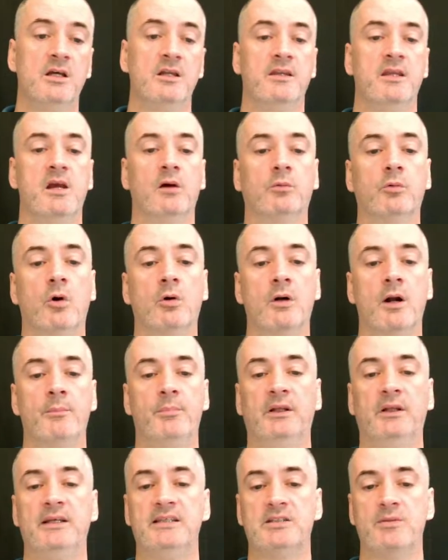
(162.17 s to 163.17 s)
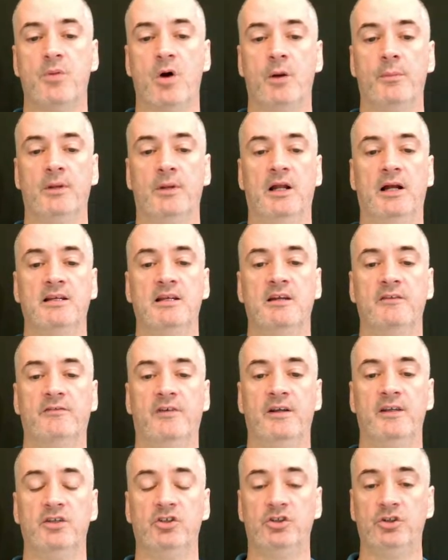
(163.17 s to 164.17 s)
The Aurora Police Department
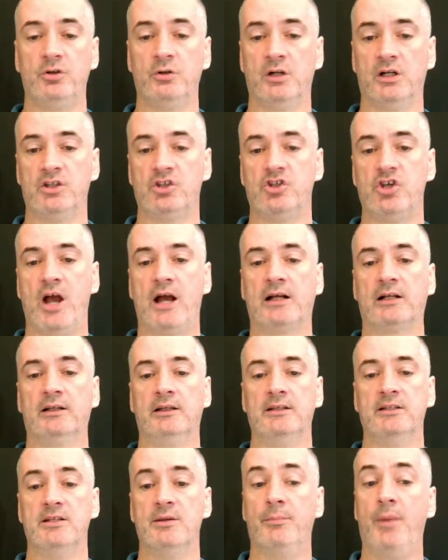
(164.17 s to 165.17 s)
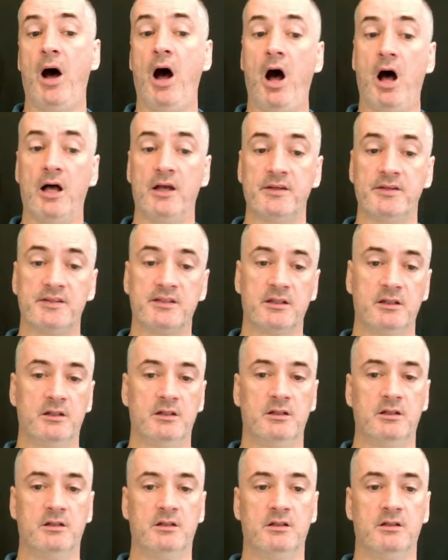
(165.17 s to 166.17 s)
identified the shooter as Jacqueline DePaz,
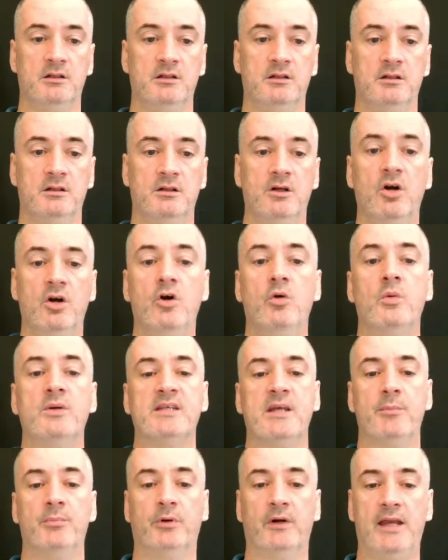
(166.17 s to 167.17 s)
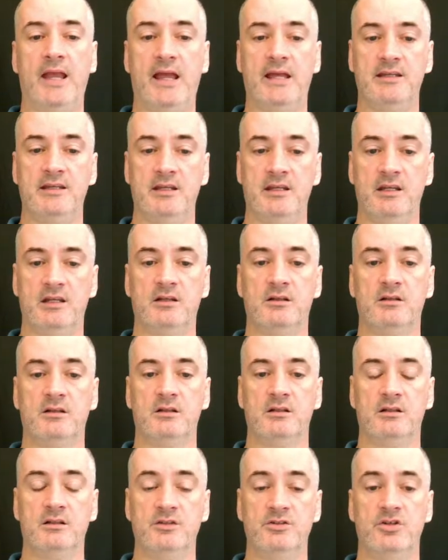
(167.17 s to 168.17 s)
who was apprehended
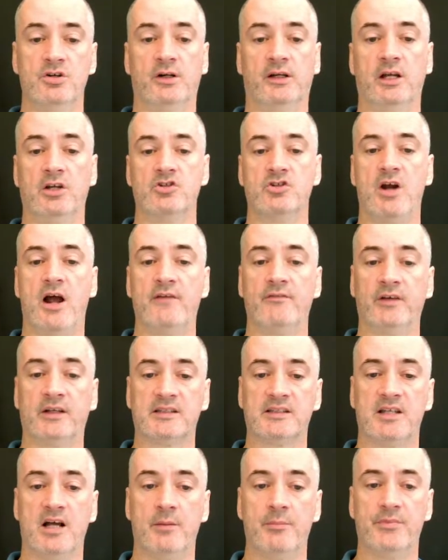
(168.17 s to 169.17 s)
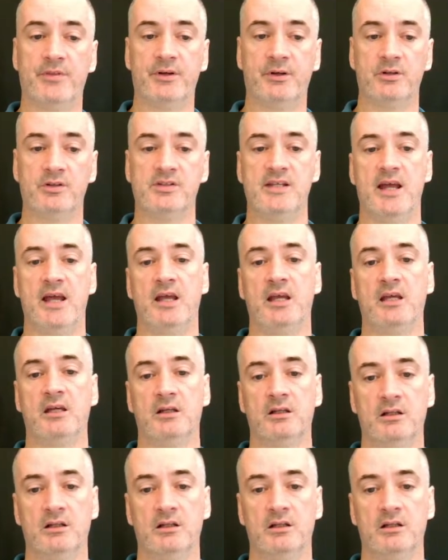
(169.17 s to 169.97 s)
during a traffic stop Thursday.